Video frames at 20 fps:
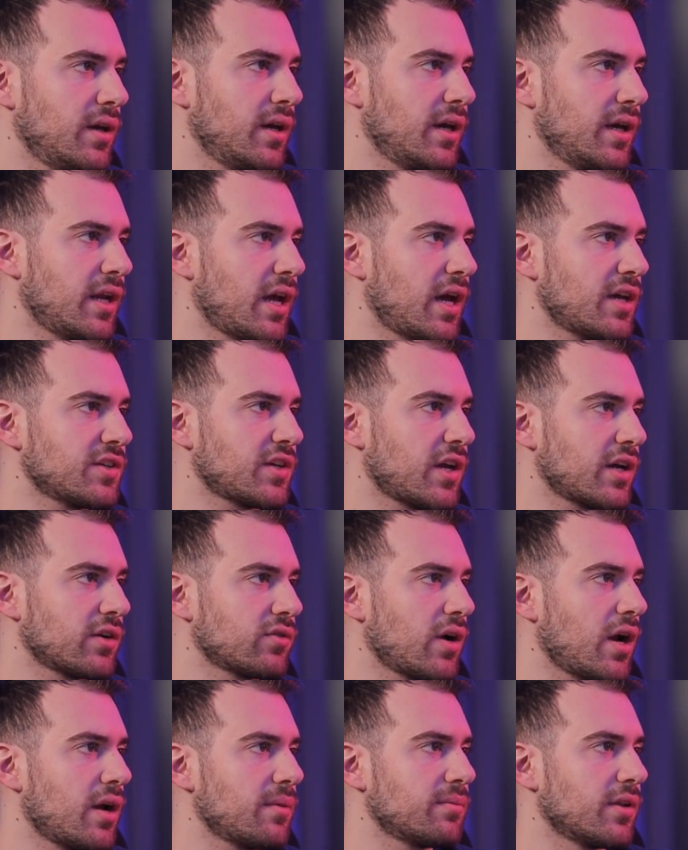And as I
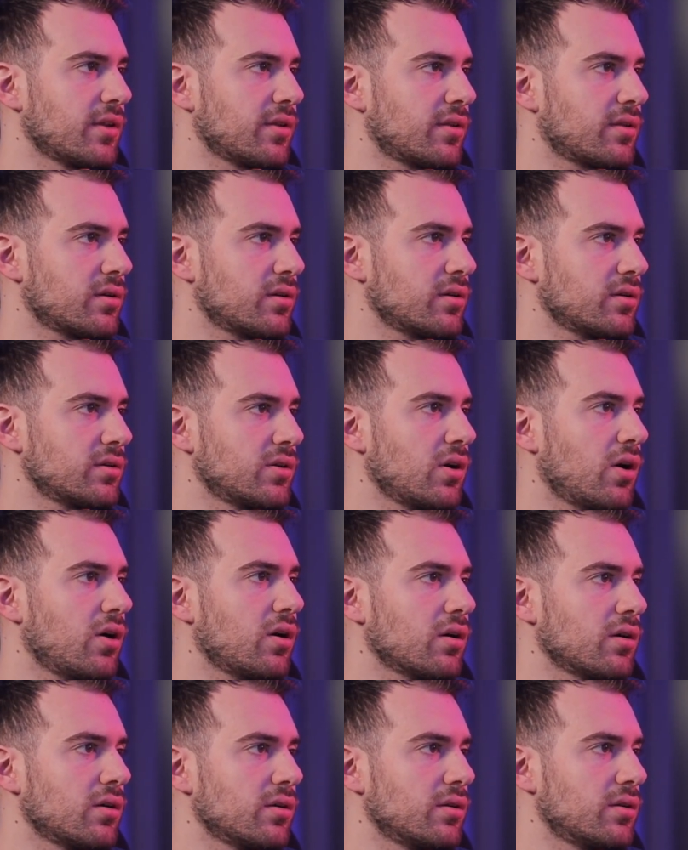grab the 3rd
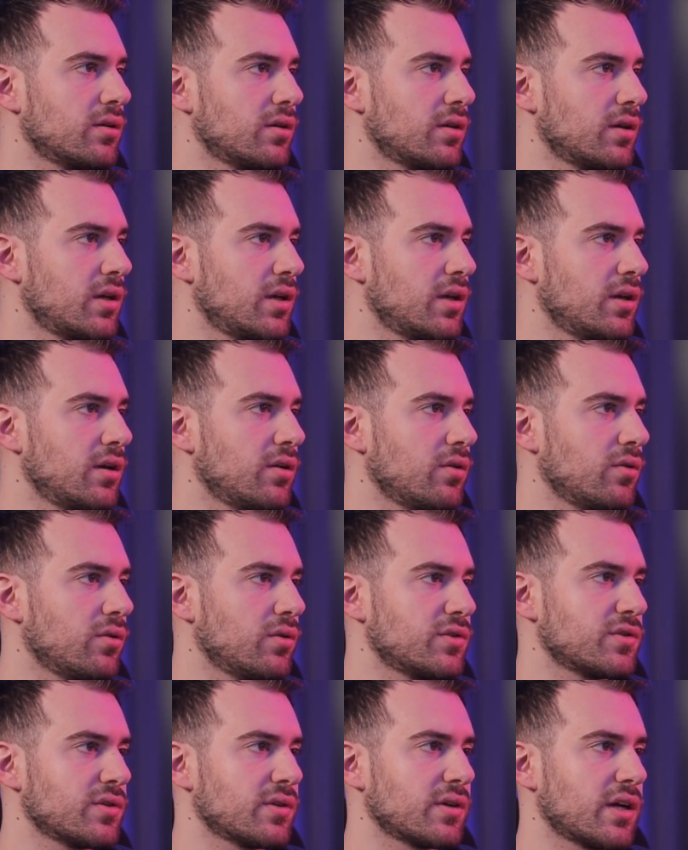guard
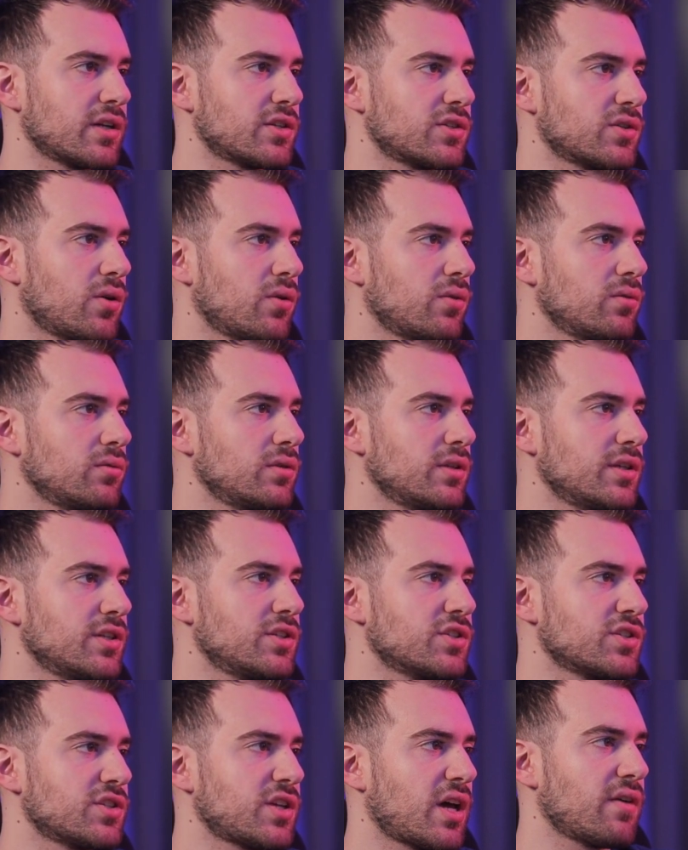was when I totally
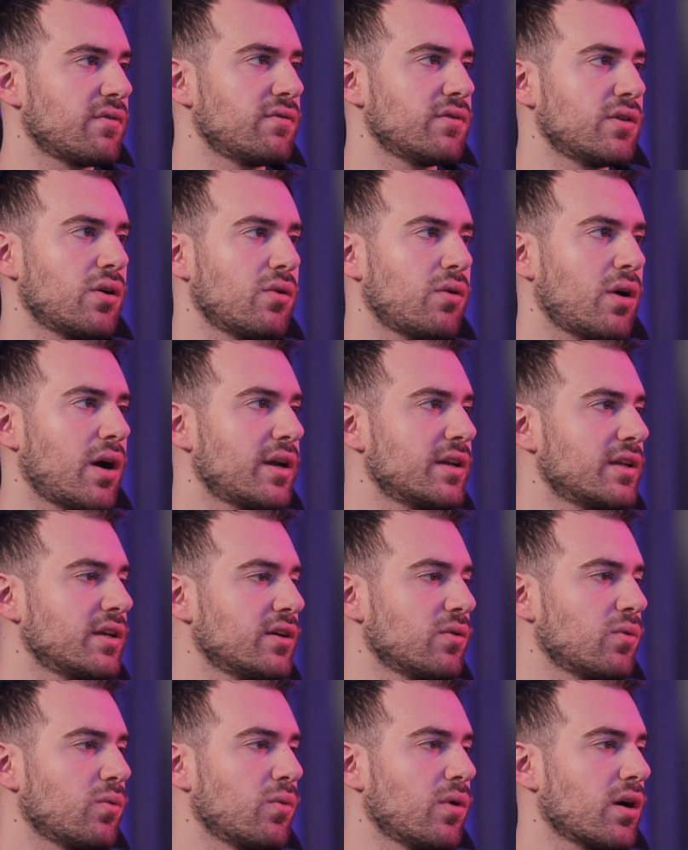just have no
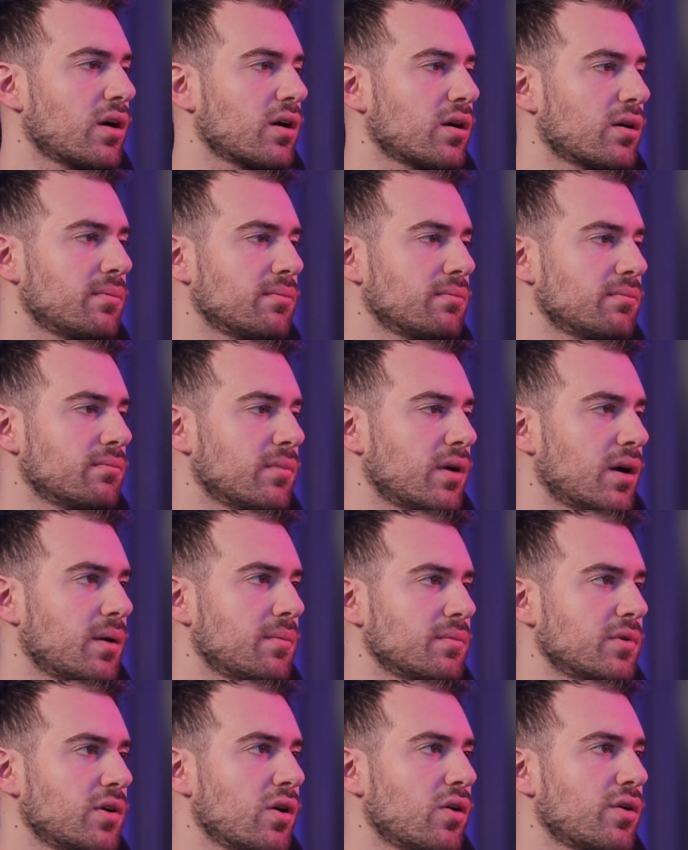idea where
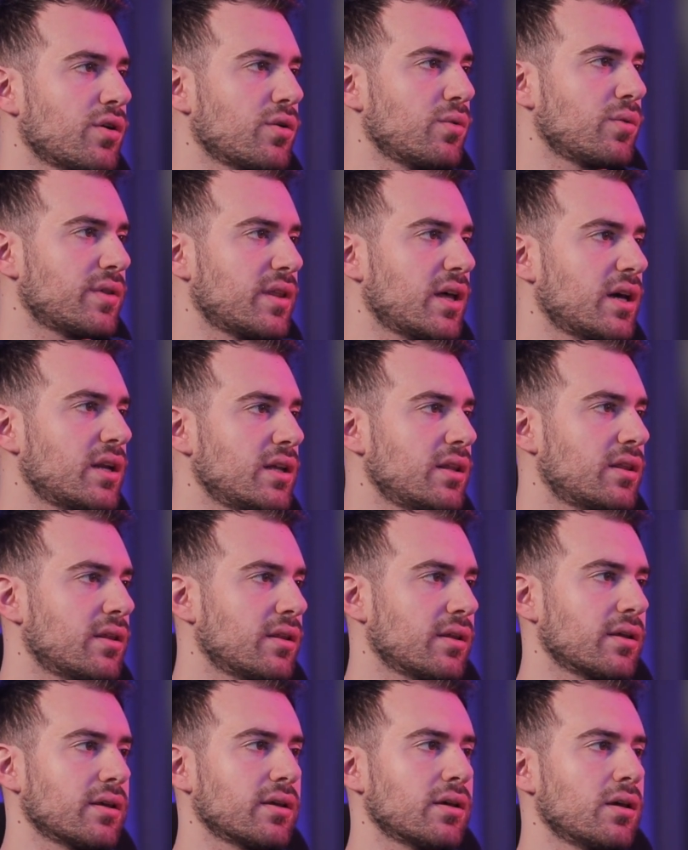I'm going with
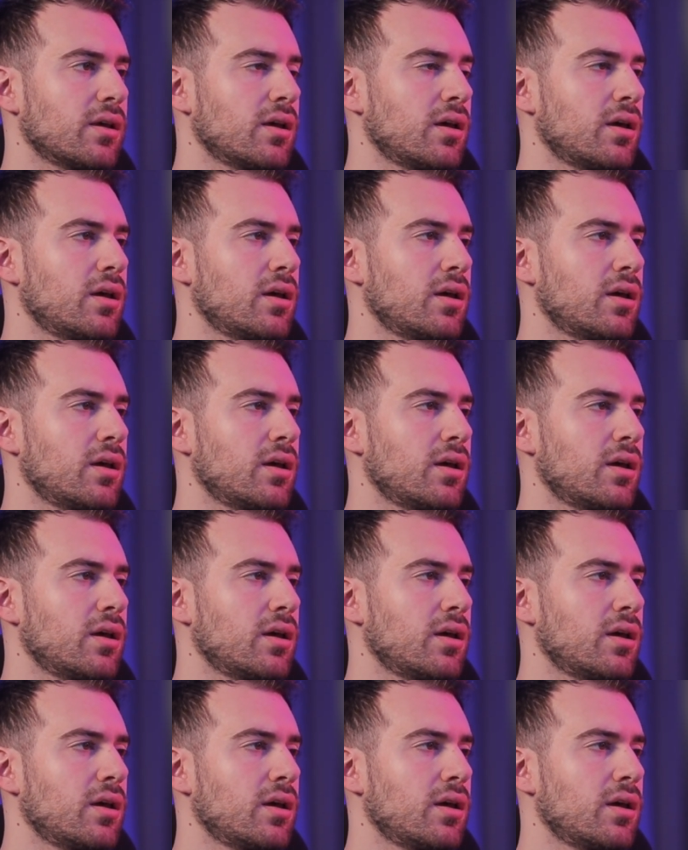anything.